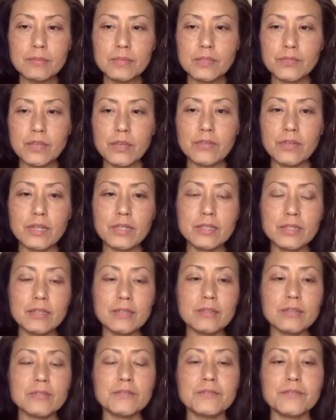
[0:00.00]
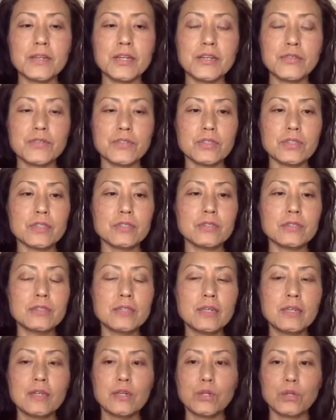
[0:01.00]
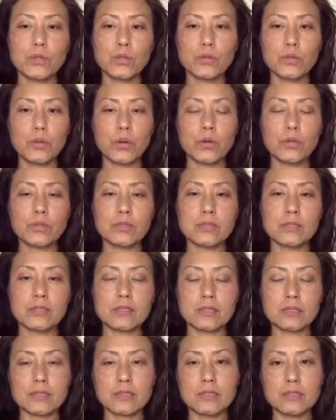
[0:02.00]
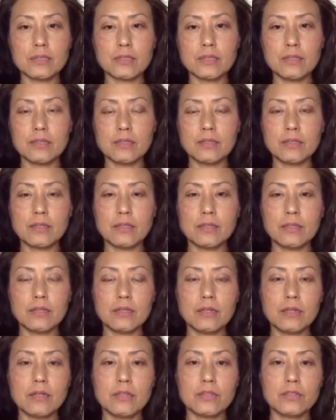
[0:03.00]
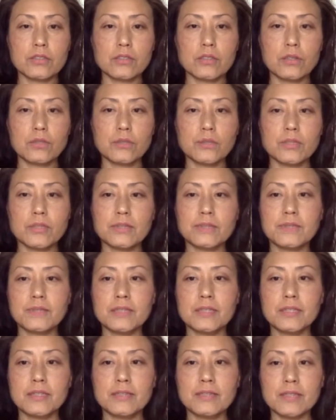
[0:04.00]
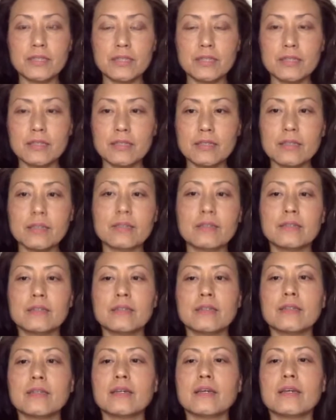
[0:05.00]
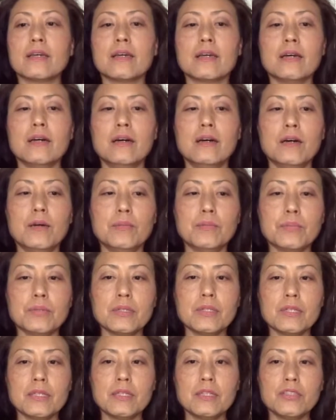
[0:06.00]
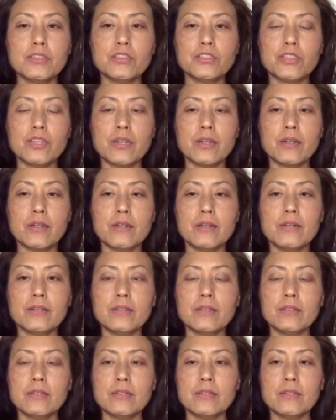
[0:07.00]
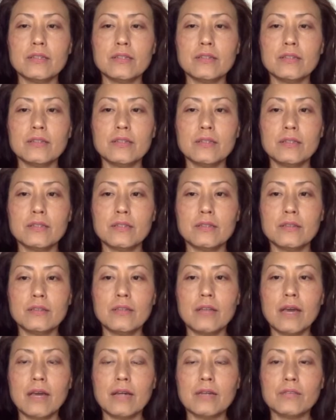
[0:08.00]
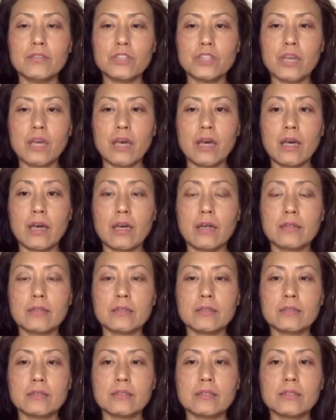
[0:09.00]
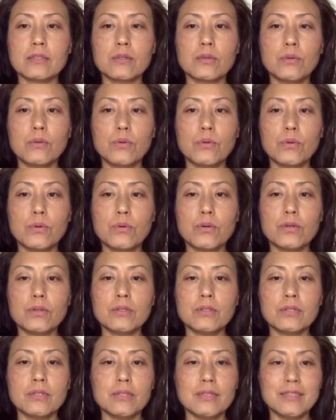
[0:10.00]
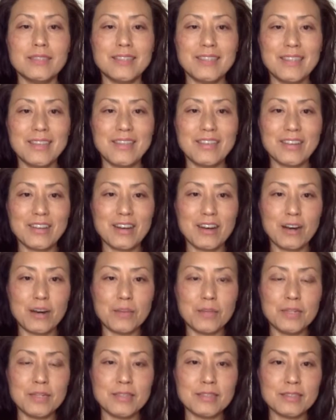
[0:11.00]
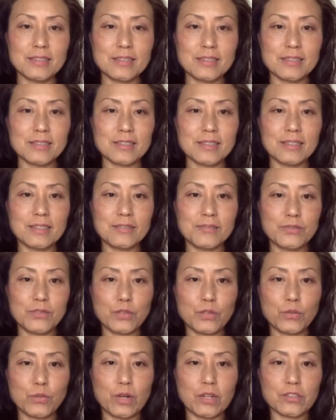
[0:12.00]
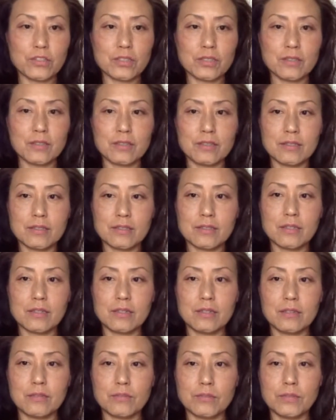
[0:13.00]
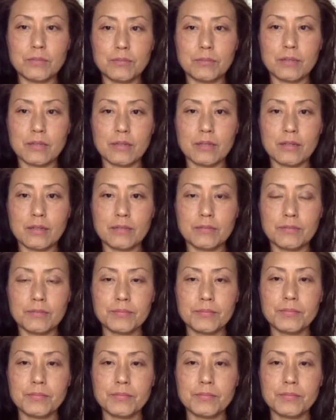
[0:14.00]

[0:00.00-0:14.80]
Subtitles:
If you have any other favorite quotes in terms of giving, please share either in the live chat or in the comments if you're watching this on replay.